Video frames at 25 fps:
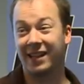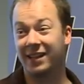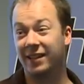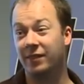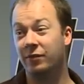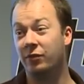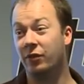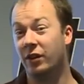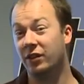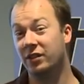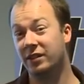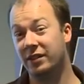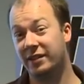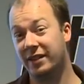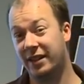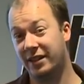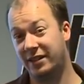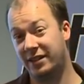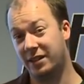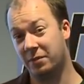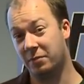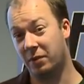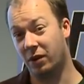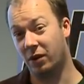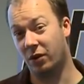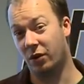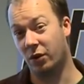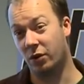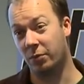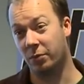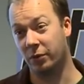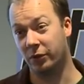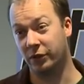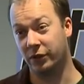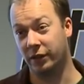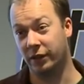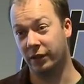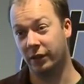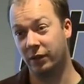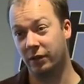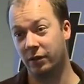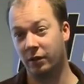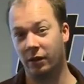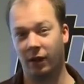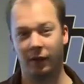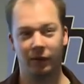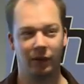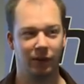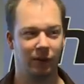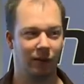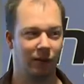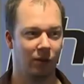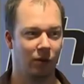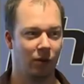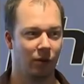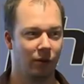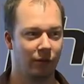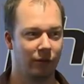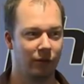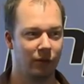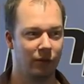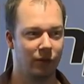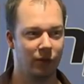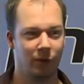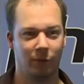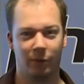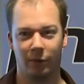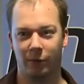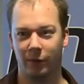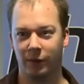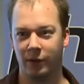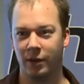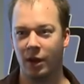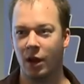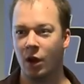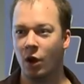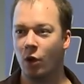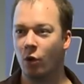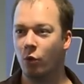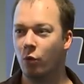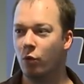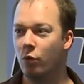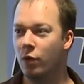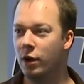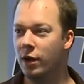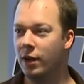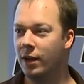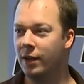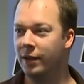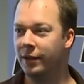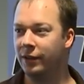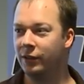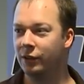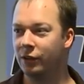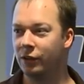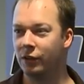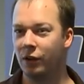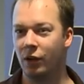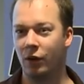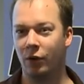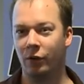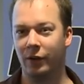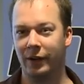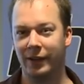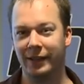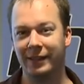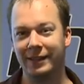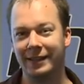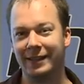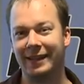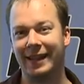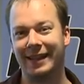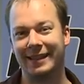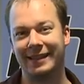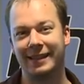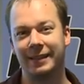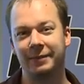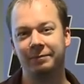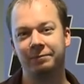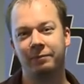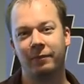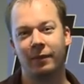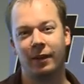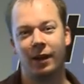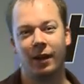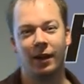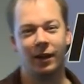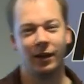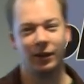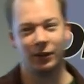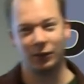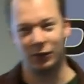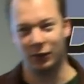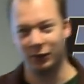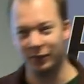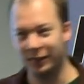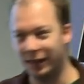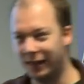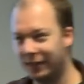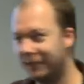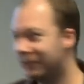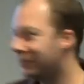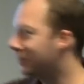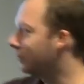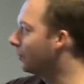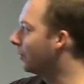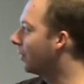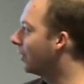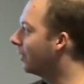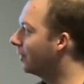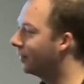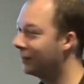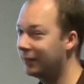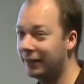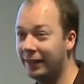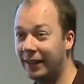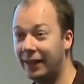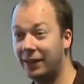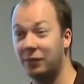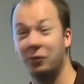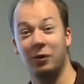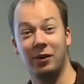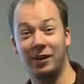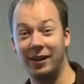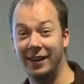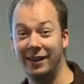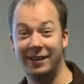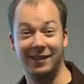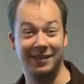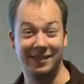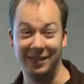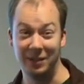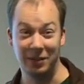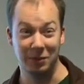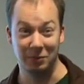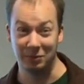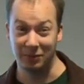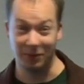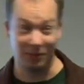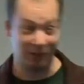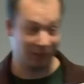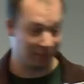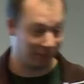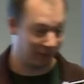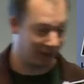I actually wasn't testing my local machine. I was at a conference somewhere with really slow internet. So that's where the network latency comes into